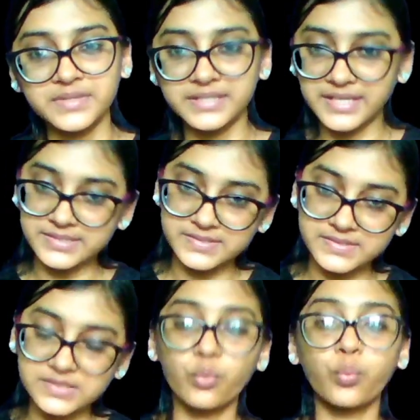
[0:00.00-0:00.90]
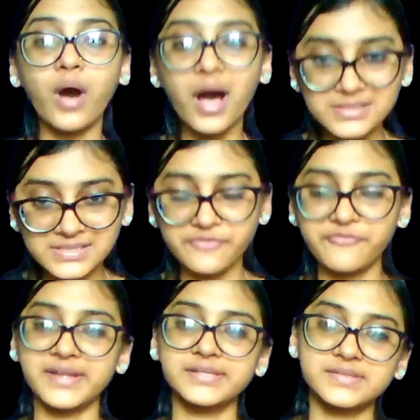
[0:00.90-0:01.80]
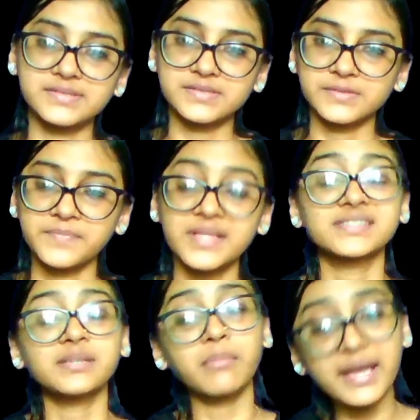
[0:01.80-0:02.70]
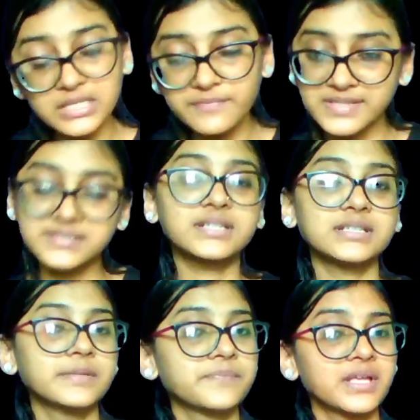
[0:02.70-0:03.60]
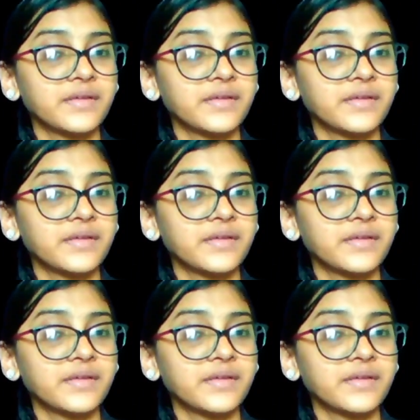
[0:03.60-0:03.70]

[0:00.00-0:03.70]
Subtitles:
yes, vas deferens, seminal vesicle,